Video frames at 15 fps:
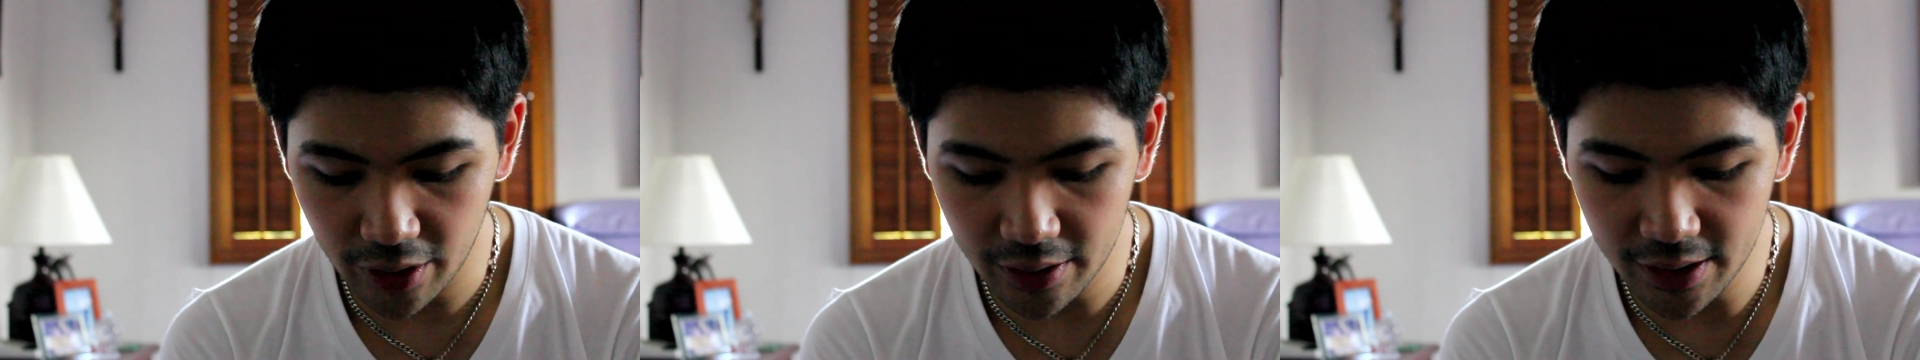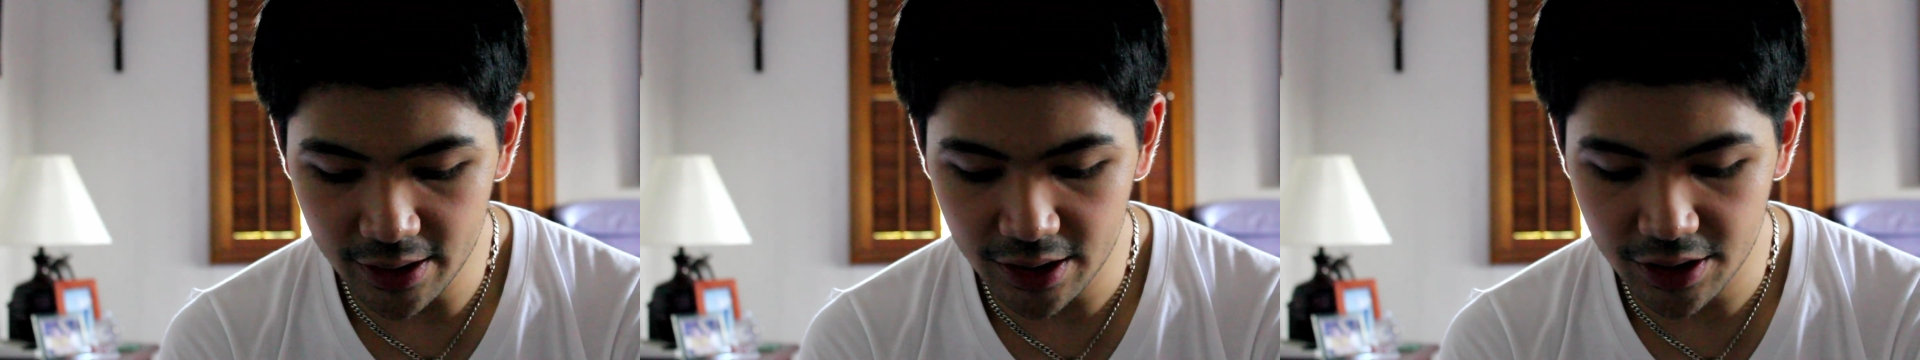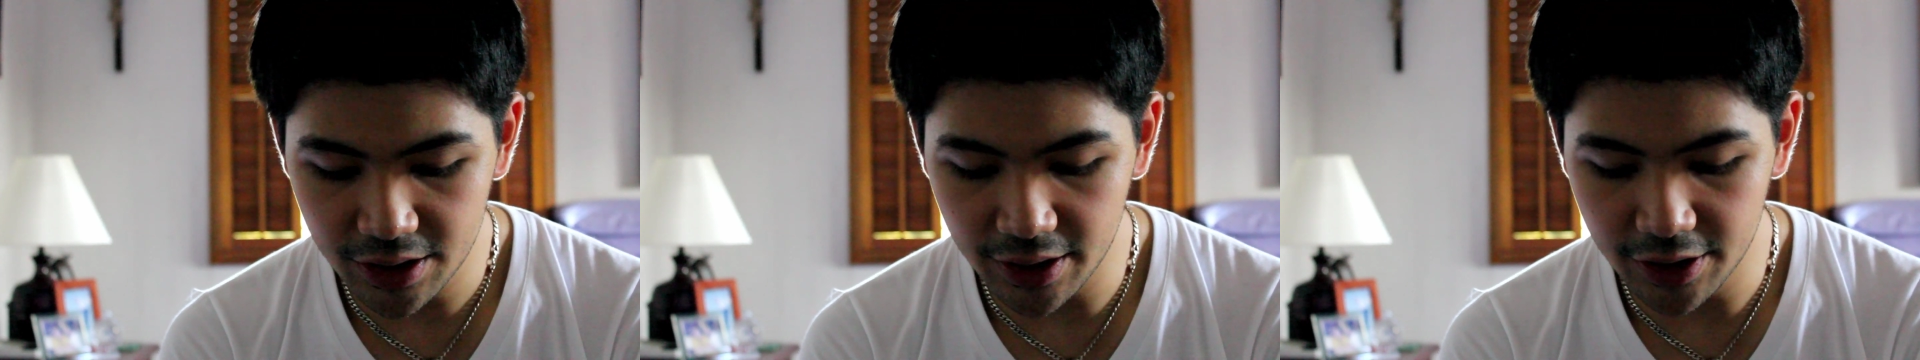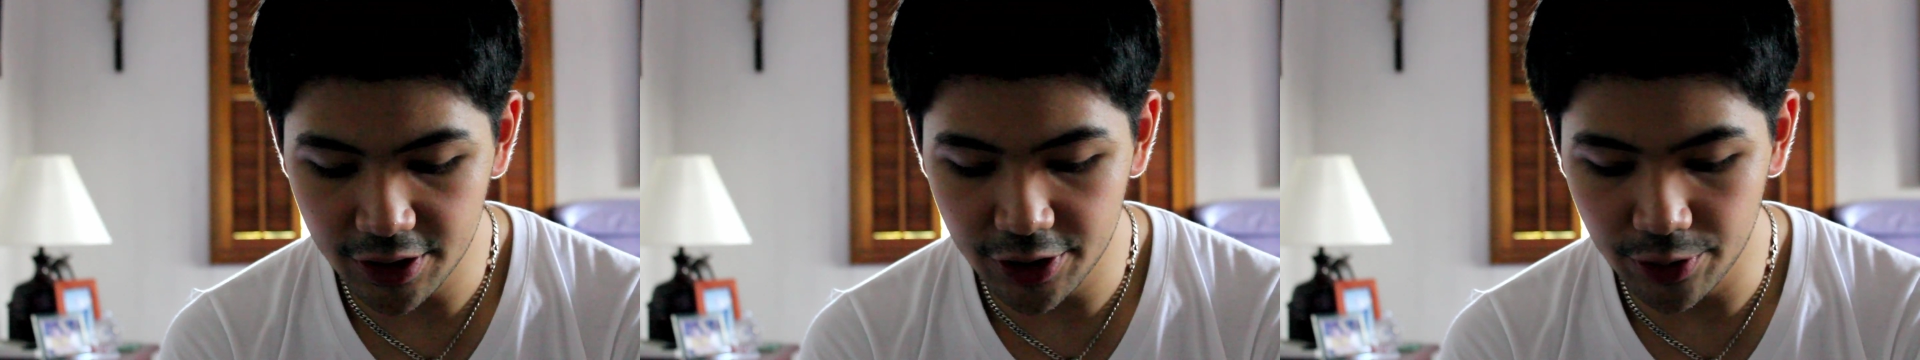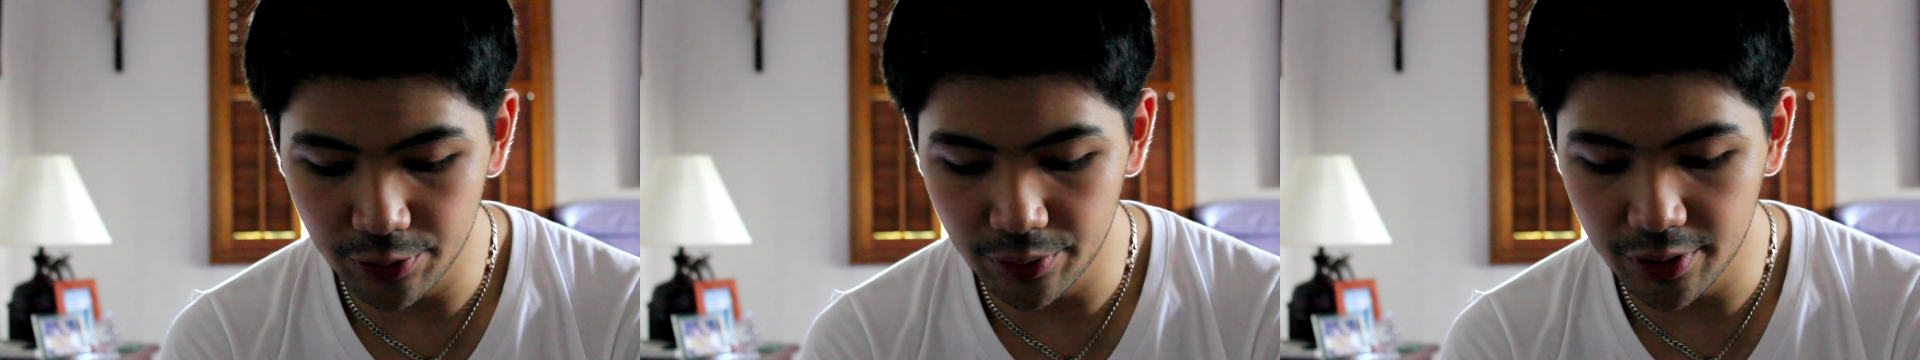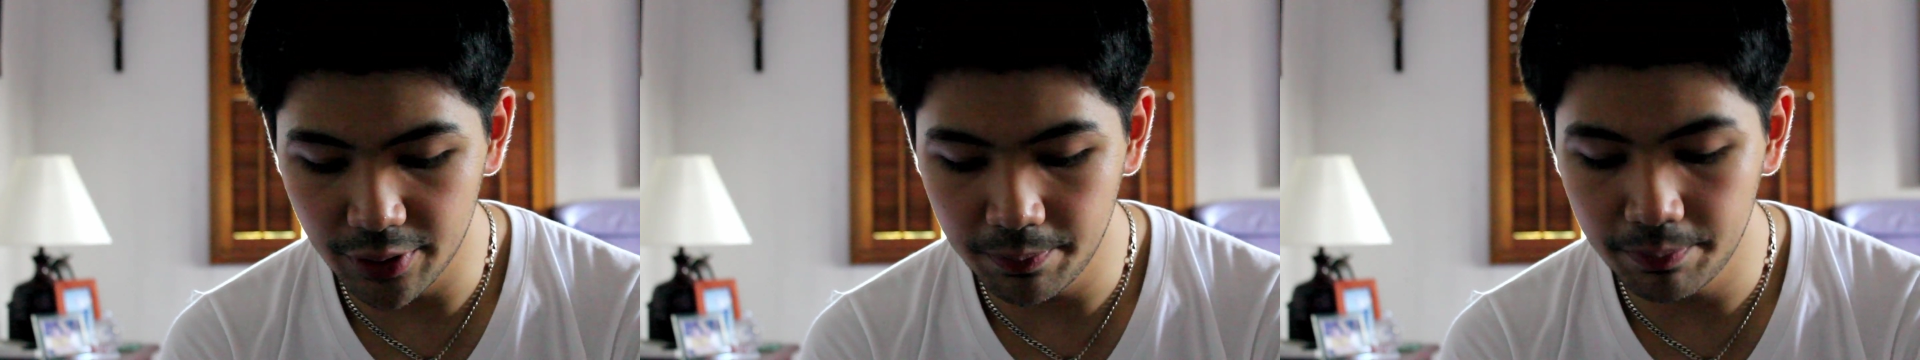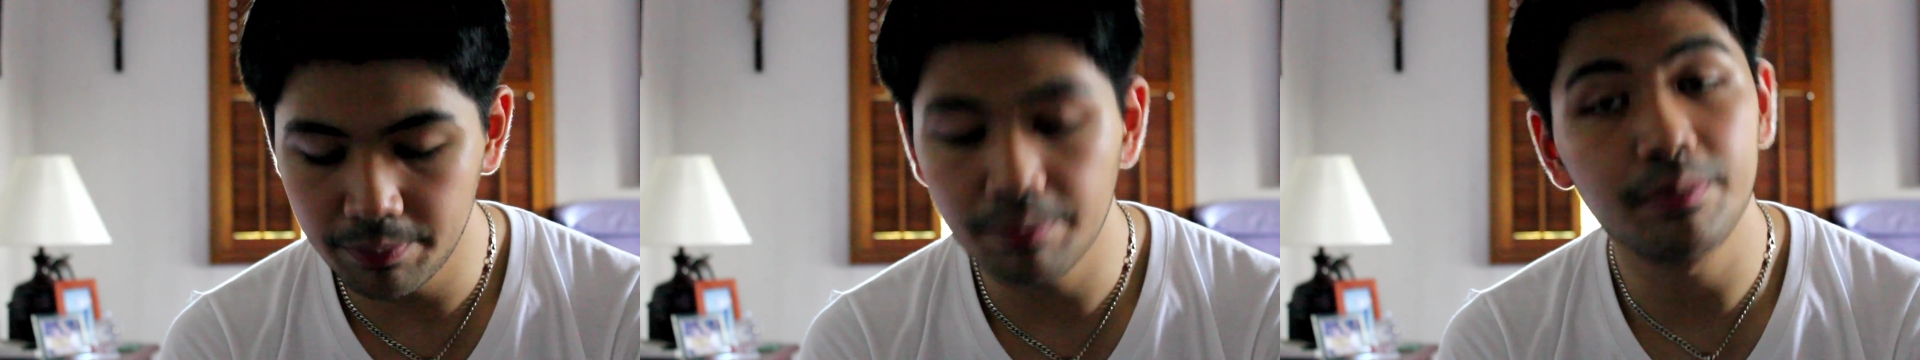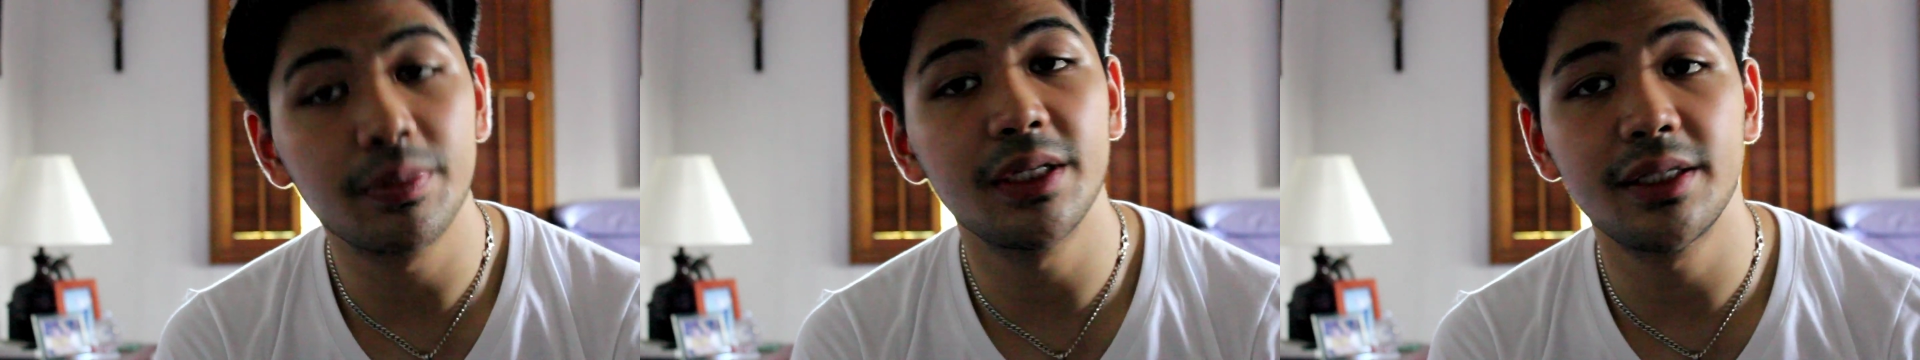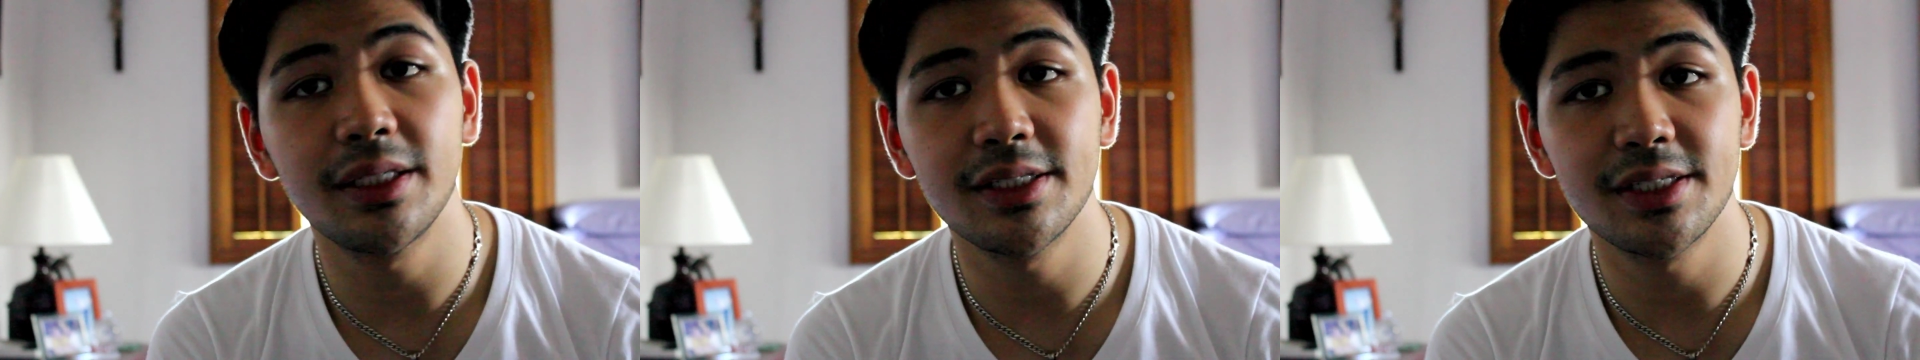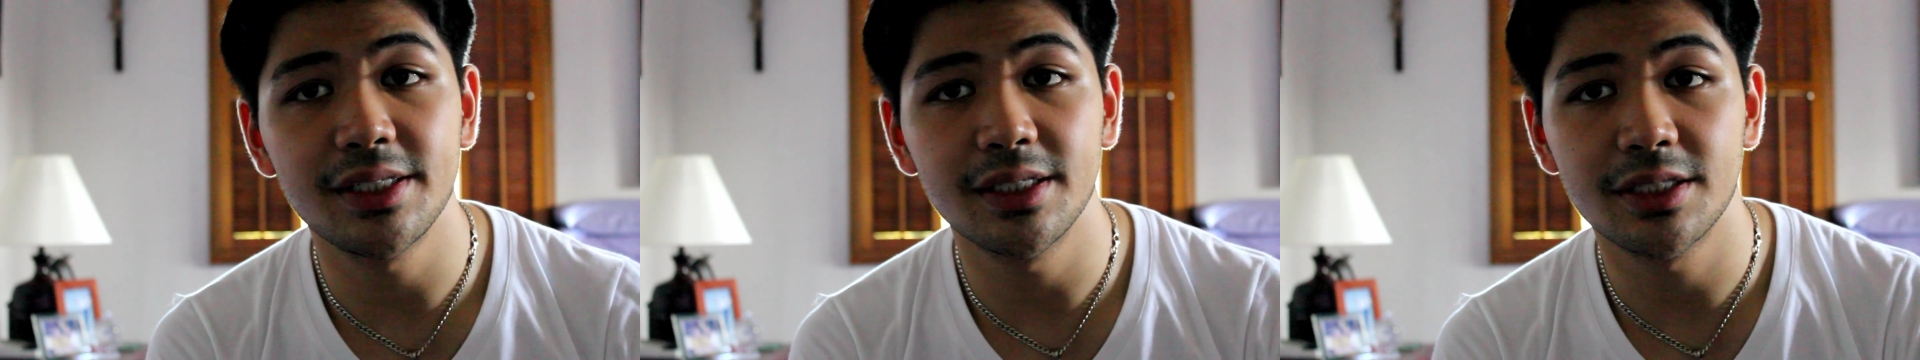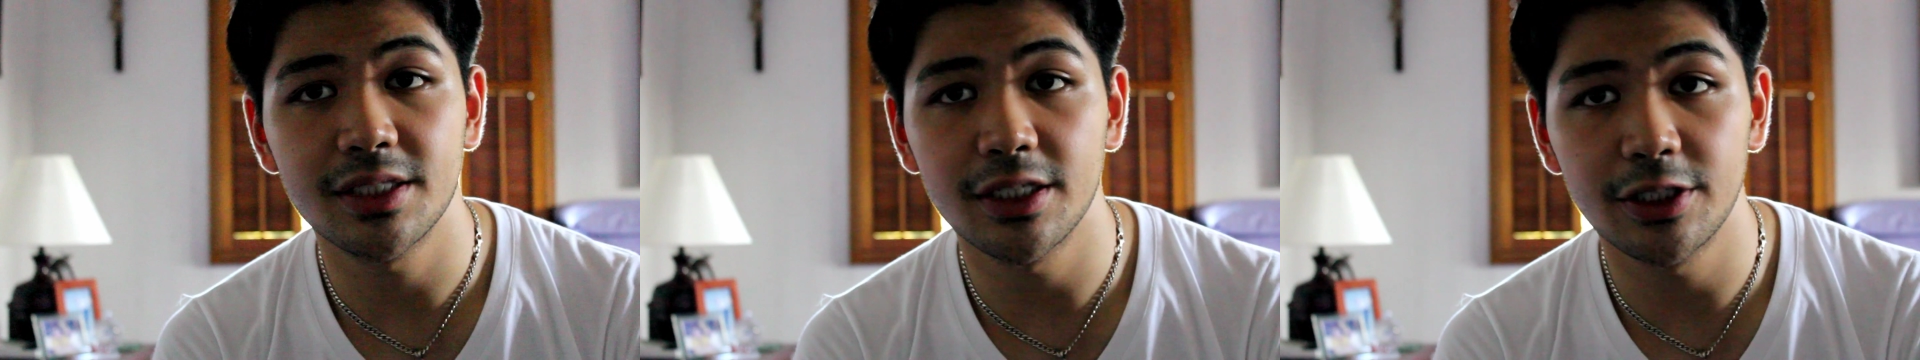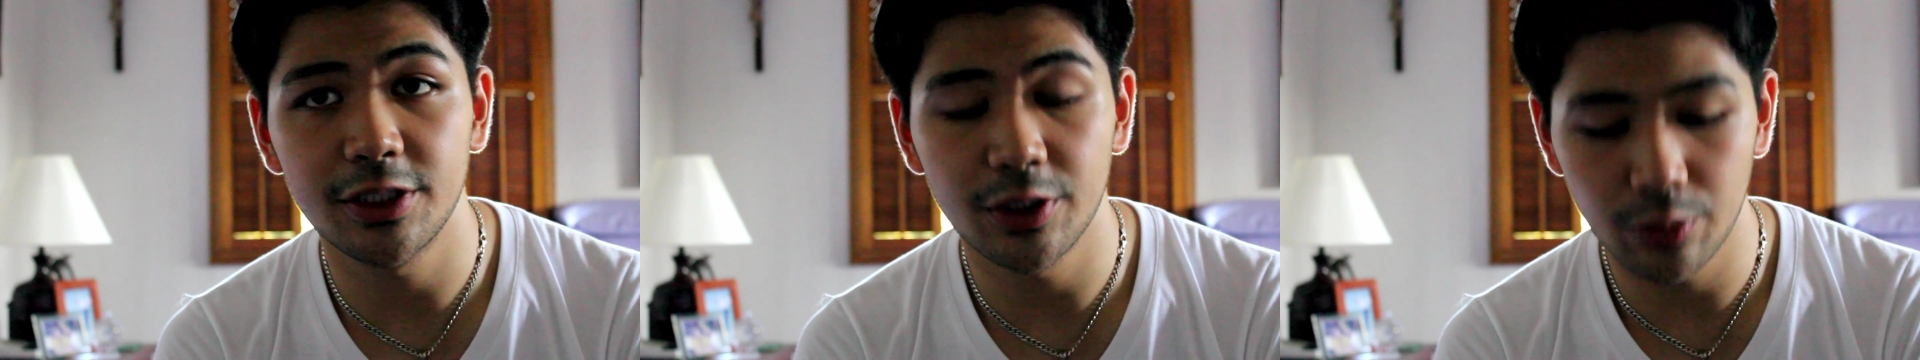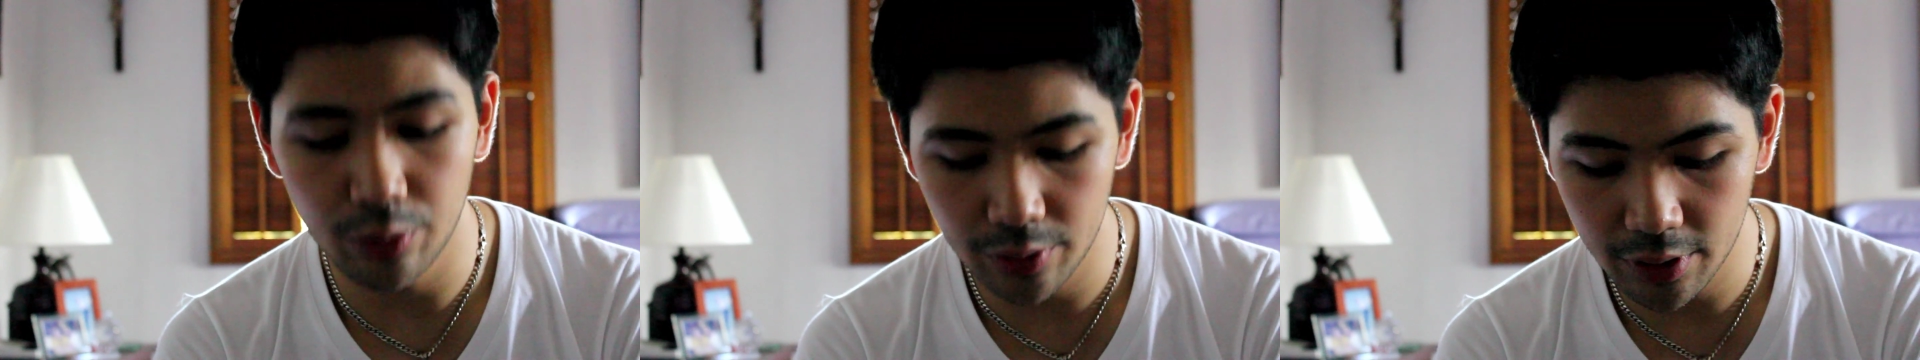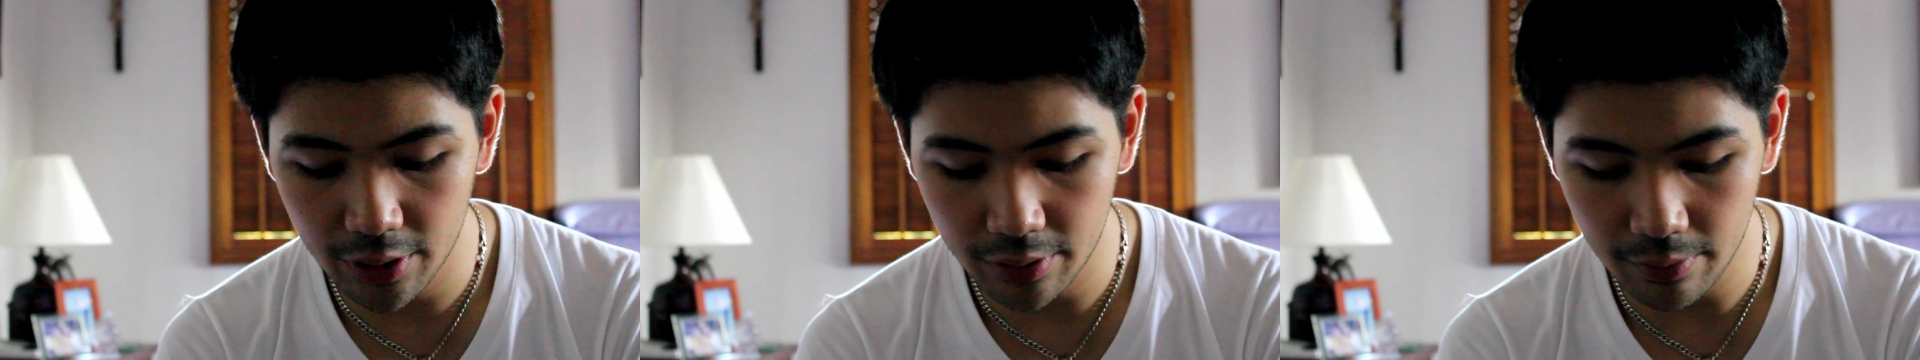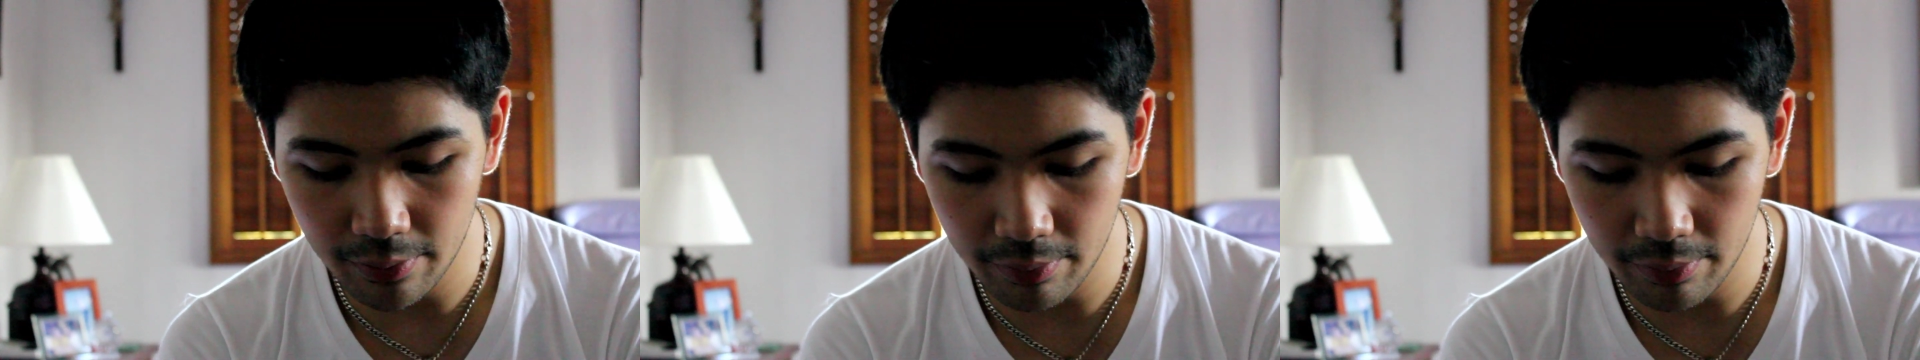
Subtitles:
this is issued, the PTC is issued